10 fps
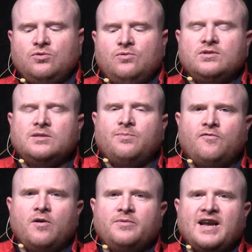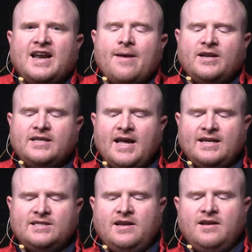tools to perform dynamic
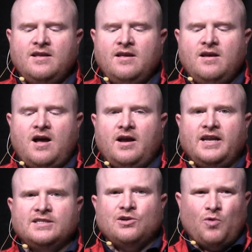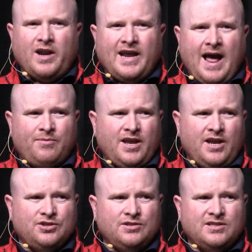testing against a running
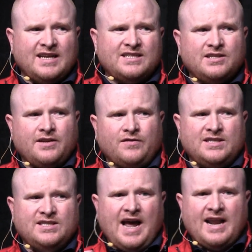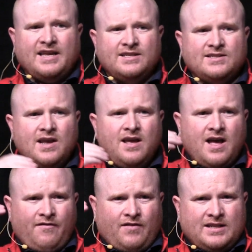application. So that's the difference. Static is,
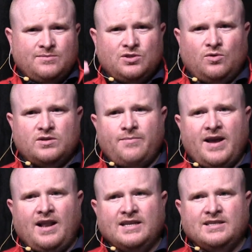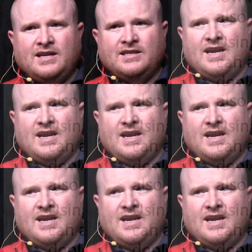I've got some source, I'm analyzing it.